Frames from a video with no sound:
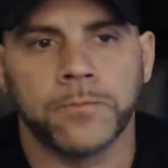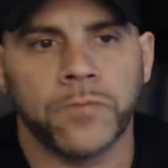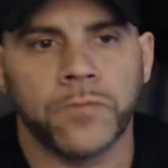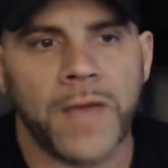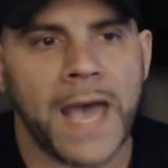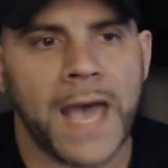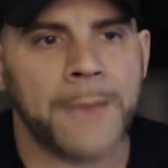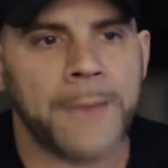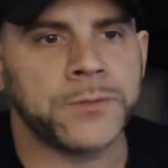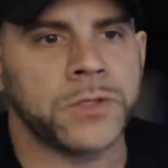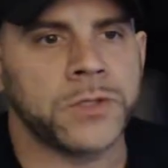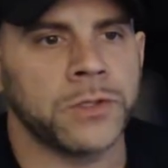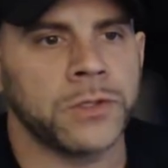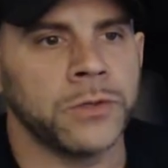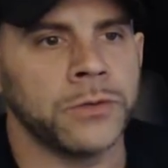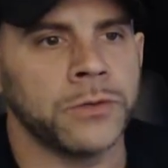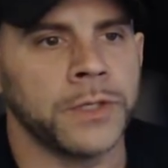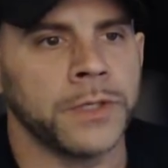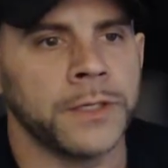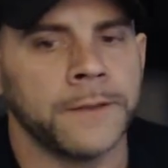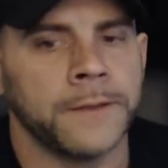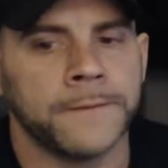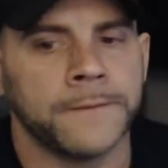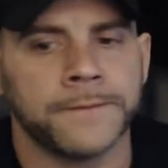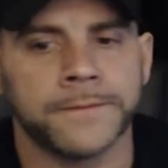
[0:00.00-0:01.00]

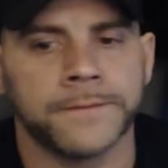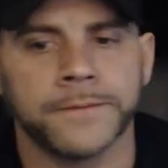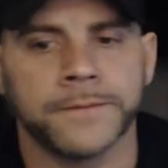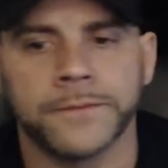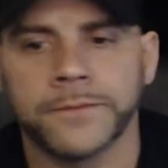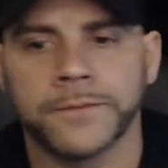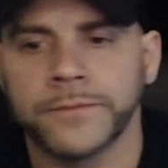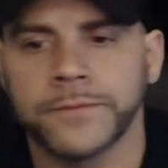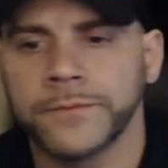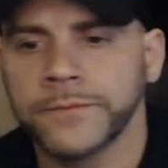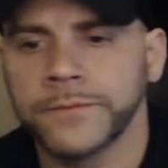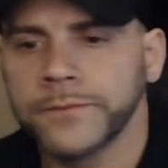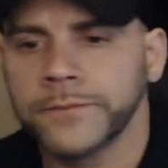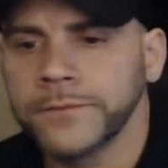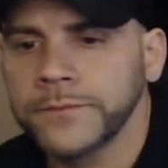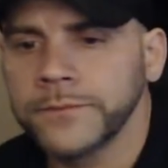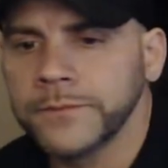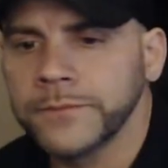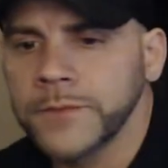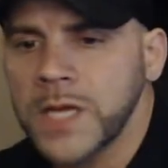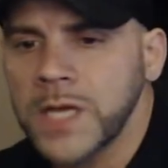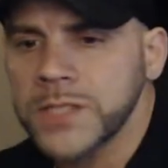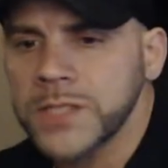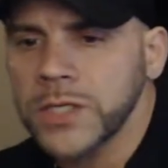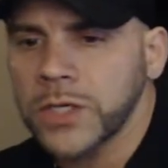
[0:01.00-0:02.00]
Absolutely.
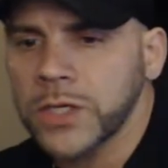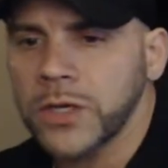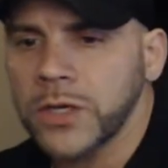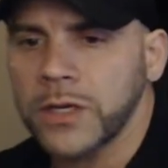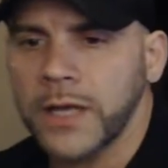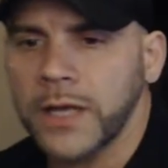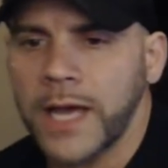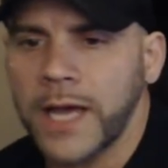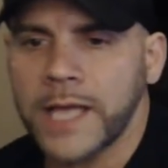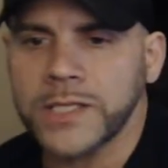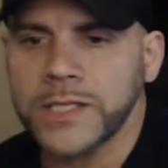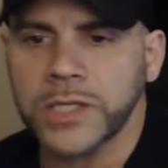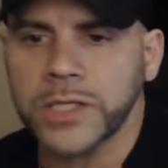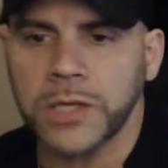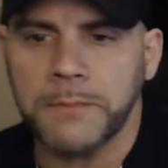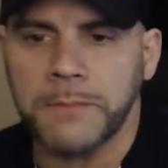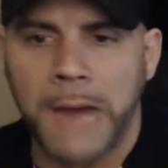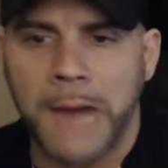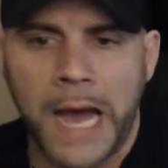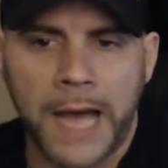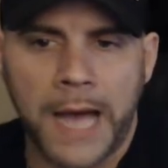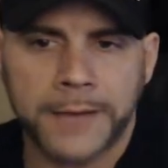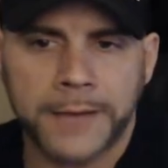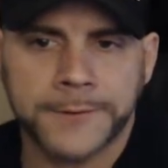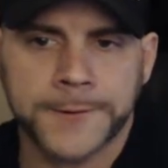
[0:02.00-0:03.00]
That's a good that's a good
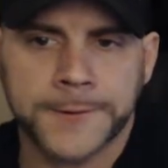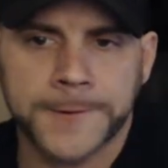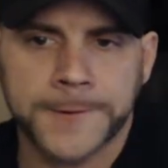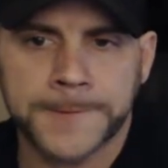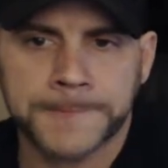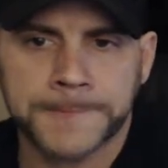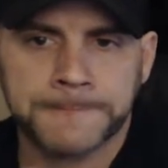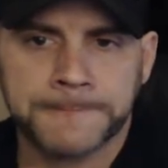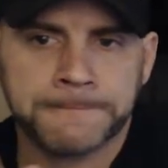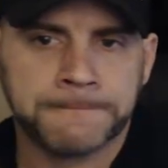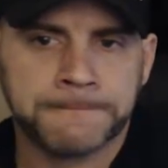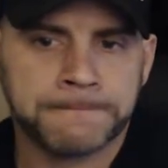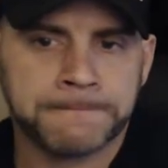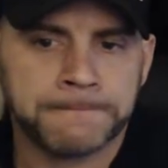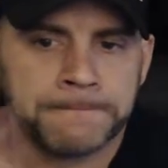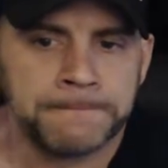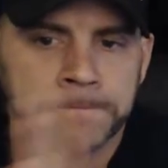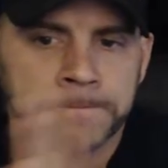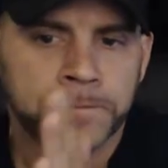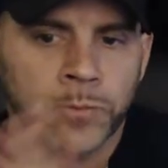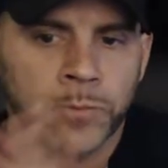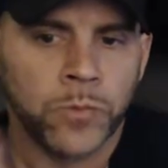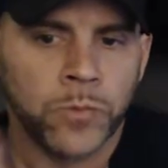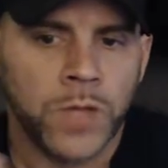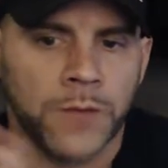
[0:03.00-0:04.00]
mod.
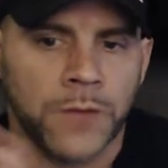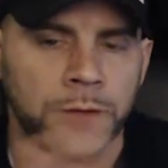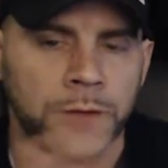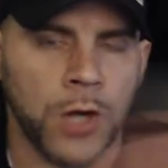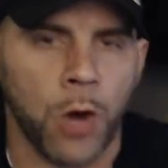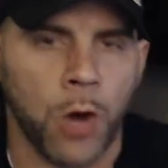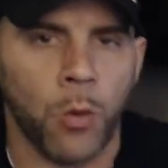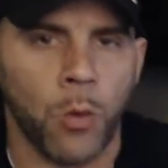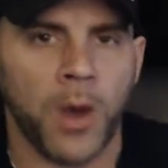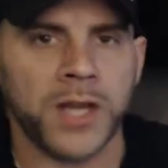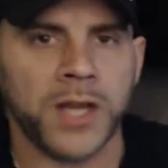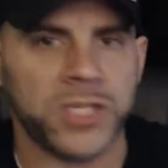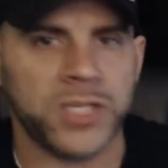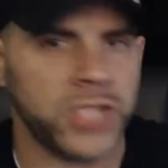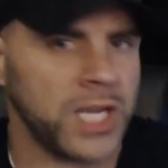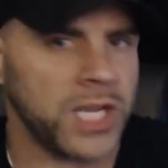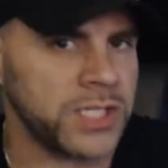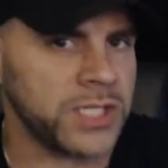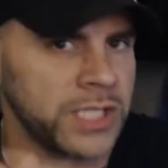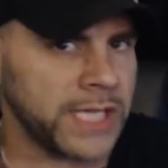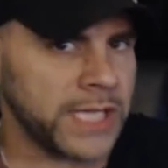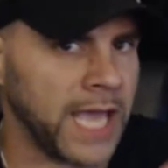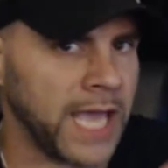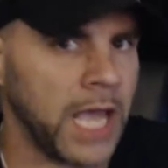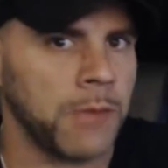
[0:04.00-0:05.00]
If you don't want to
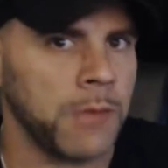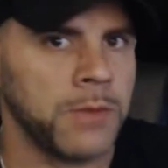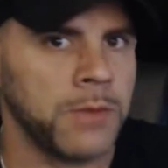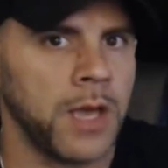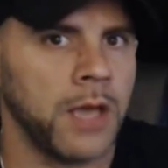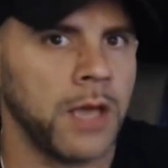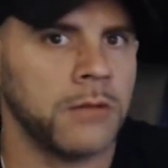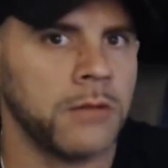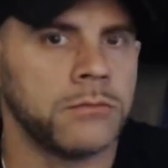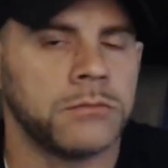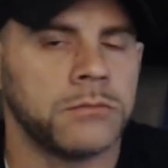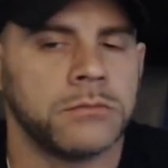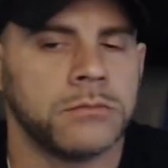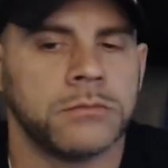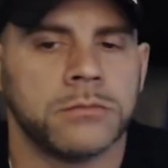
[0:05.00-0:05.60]
change the cam yet.